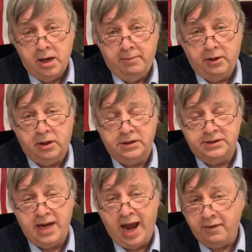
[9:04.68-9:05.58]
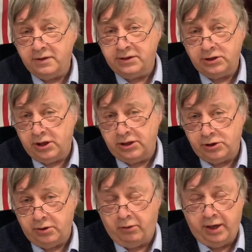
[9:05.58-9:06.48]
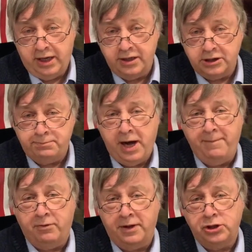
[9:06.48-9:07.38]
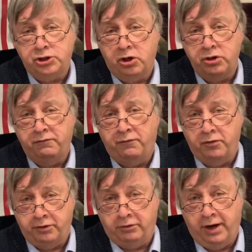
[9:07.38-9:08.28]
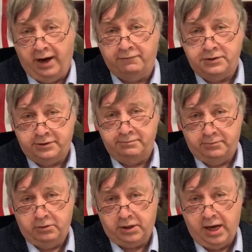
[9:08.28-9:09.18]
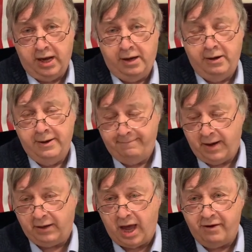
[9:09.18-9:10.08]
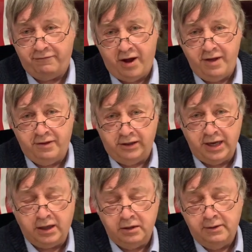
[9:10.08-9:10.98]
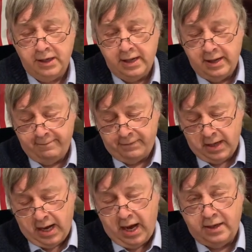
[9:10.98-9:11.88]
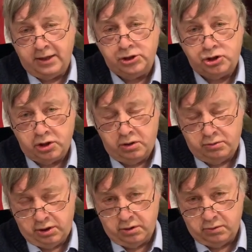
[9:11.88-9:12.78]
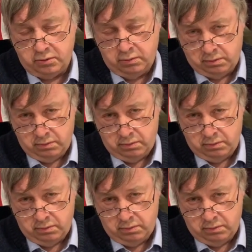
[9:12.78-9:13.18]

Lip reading: Because now the suggestion, all right, in this paper, they show you photographs, okay? I gotta find the link. And they show you